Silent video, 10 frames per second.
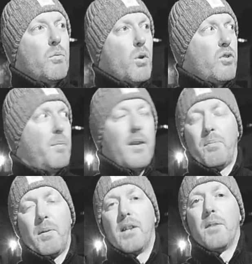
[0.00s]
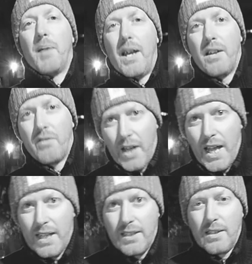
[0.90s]
the worst bass player the band ever
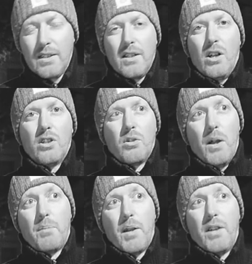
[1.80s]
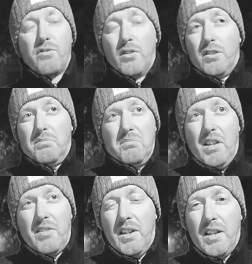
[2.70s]
had. Although I played for,
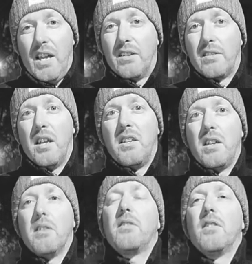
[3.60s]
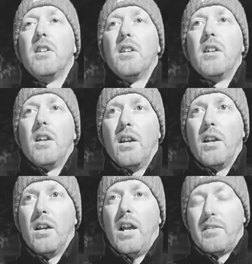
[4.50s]
I think, 9 or 10 years.
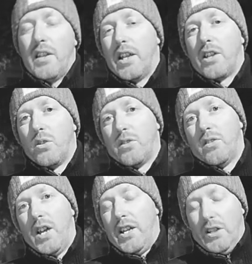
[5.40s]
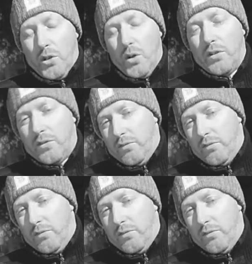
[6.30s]
I think I learned